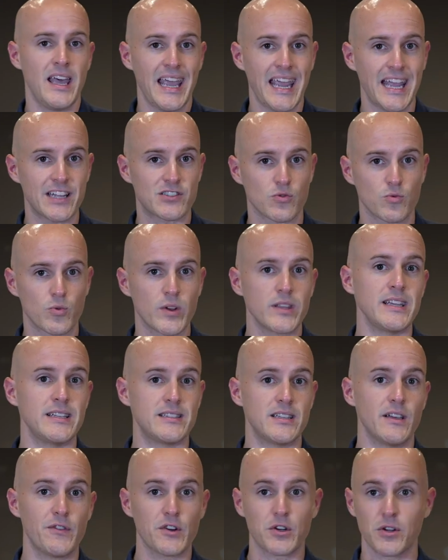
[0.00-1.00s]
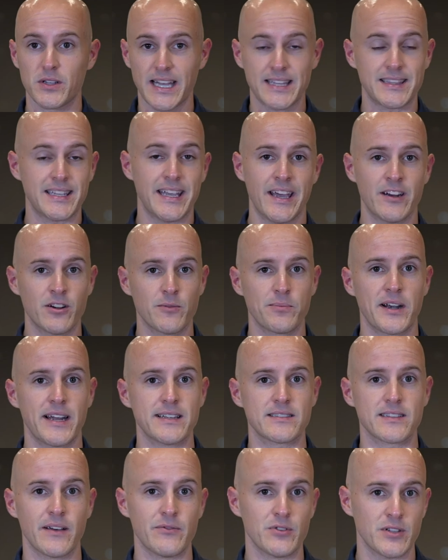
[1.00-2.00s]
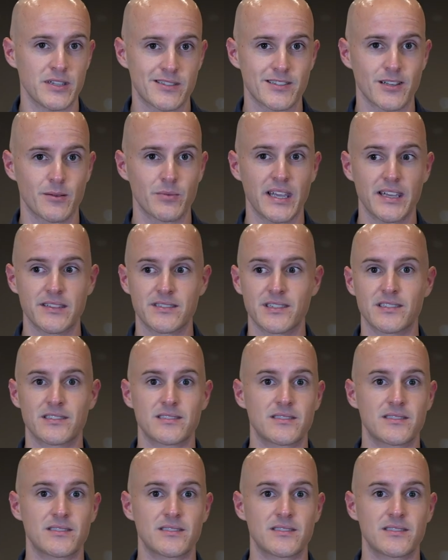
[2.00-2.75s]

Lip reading: it's really difficult at the enterprise level in some cases